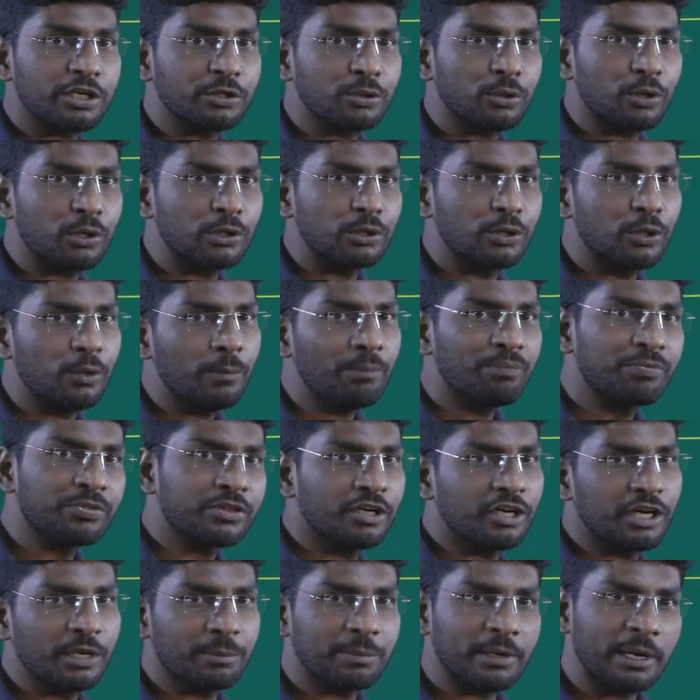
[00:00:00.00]
I told you,
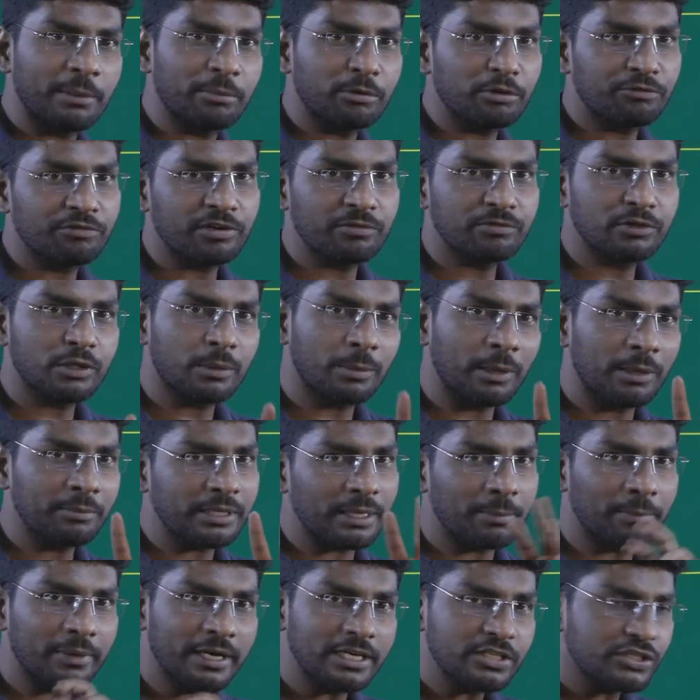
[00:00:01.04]
third prime to fifth
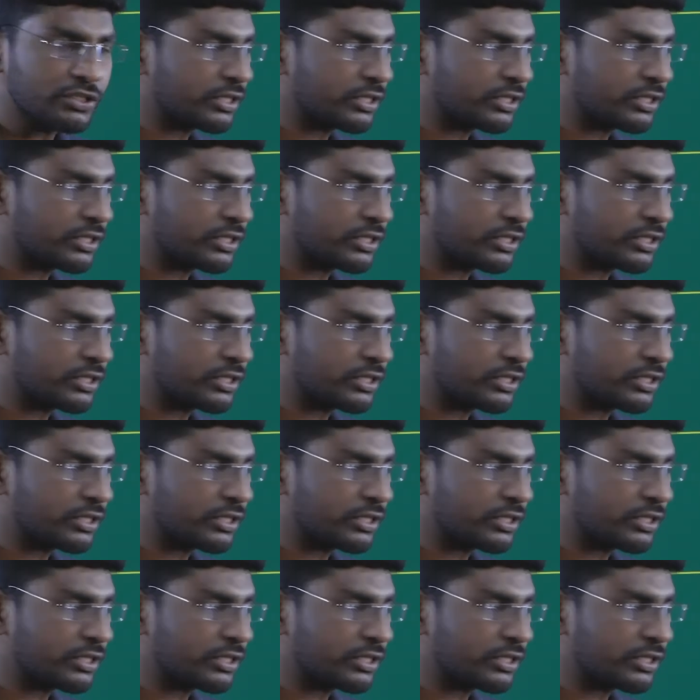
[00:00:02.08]
prime, template